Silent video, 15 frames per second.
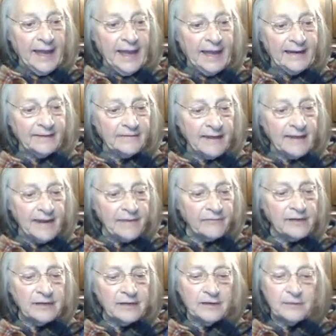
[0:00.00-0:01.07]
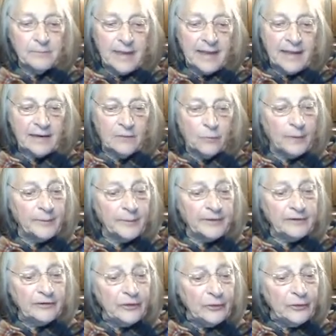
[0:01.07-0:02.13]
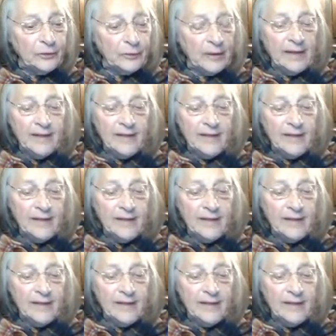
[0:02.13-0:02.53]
and as every good man and woman knew,